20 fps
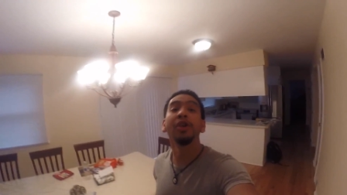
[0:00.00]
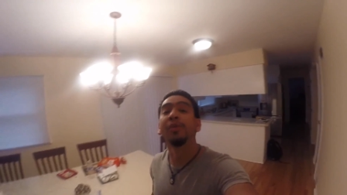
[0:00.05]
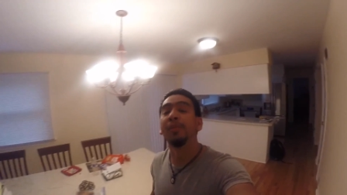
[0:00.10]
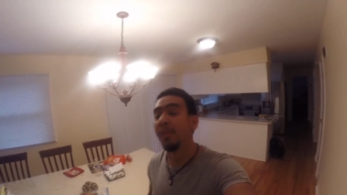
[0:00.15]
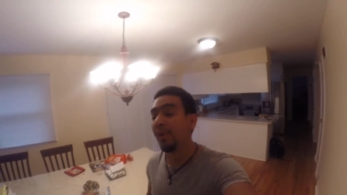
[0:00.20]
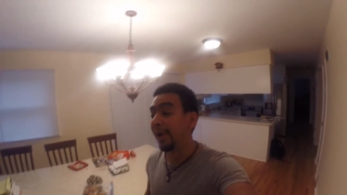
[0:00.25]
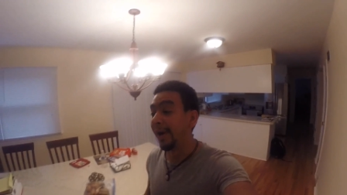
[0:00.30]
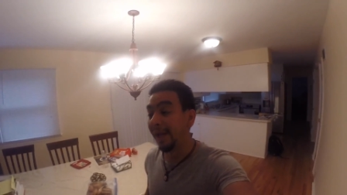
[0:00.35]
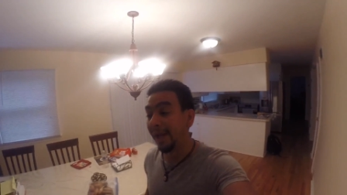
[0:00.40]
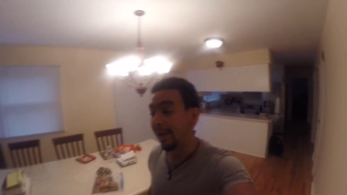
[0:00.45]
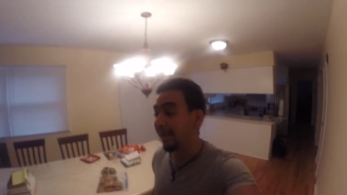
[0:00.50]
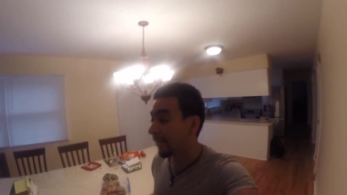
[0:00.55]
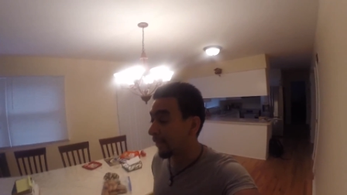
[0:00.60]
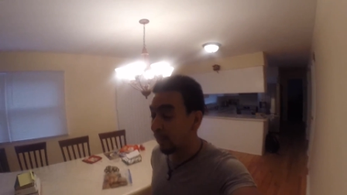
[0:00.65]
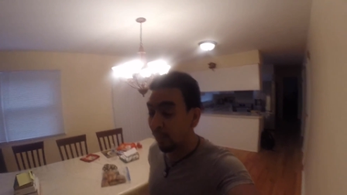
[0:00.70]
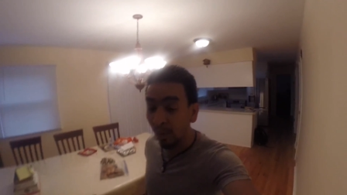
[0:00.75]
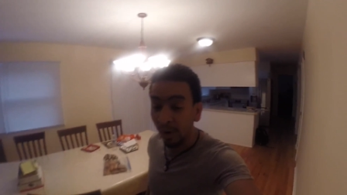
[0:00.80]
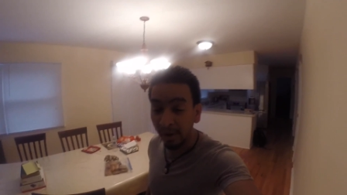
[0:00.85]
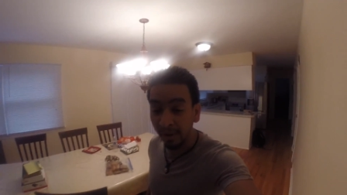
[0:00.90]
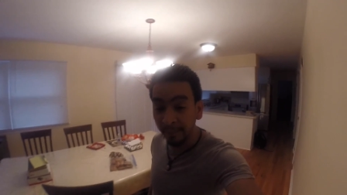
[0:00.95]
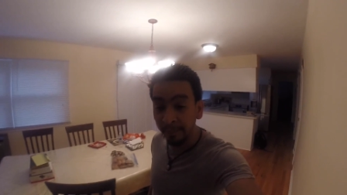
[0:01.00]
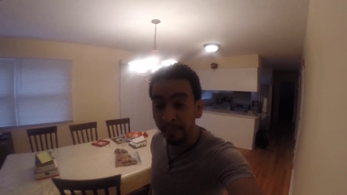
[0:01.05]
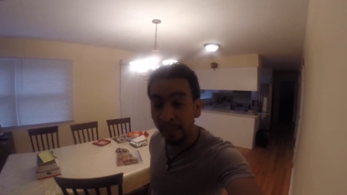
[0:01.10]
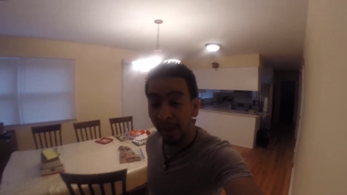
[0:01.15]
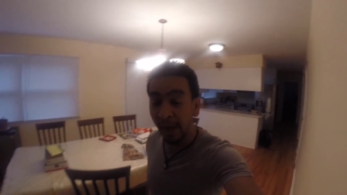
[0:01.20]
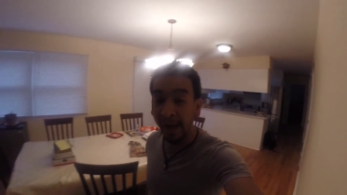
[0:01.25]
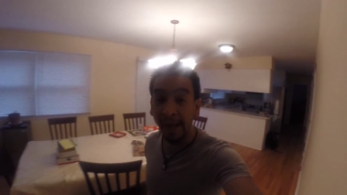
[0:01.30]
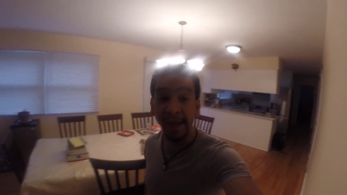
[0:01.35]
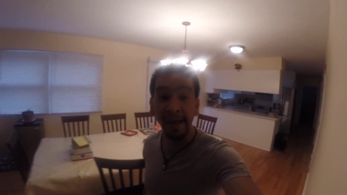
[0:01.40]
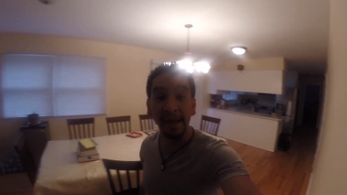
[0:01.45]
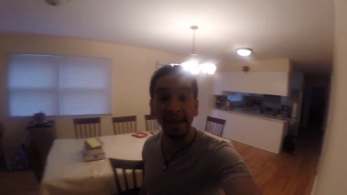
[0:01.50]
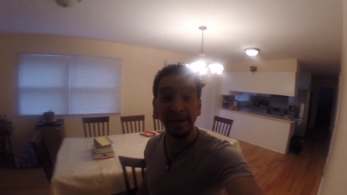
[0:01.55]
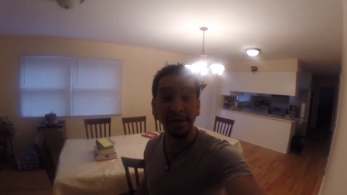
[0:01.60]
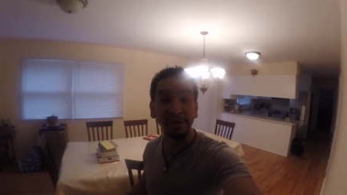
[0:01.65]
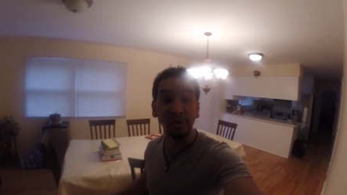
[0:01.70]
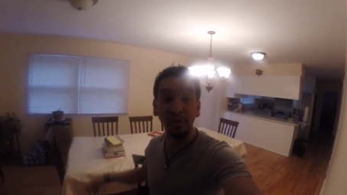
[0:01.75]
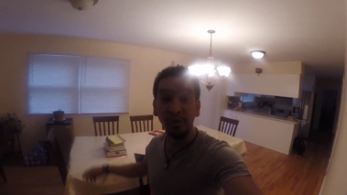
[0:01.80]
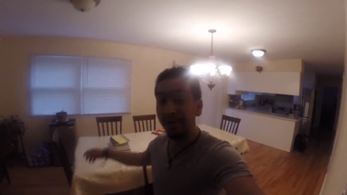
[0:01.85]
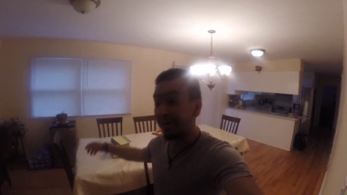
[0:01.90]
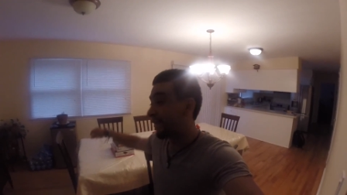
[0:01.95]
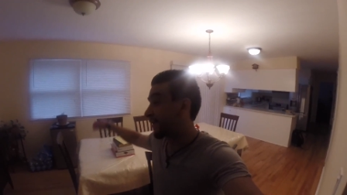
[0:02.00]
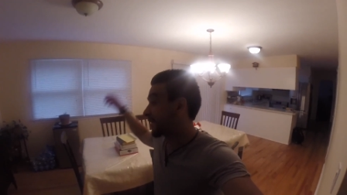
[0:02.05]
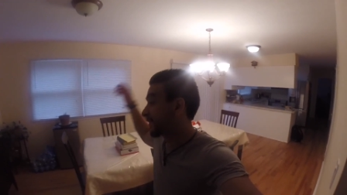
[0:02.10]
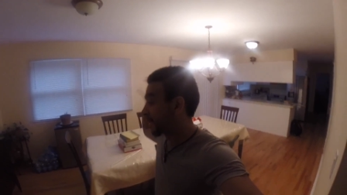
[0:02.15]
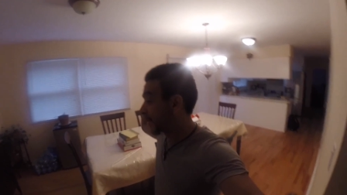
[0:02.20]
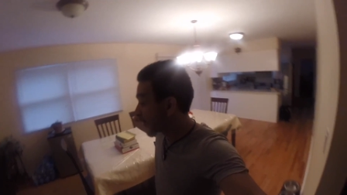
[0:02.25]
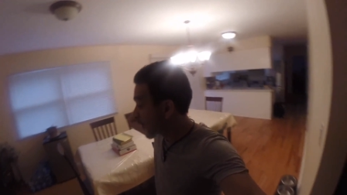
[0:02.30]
morning, everyone. How you guys doing this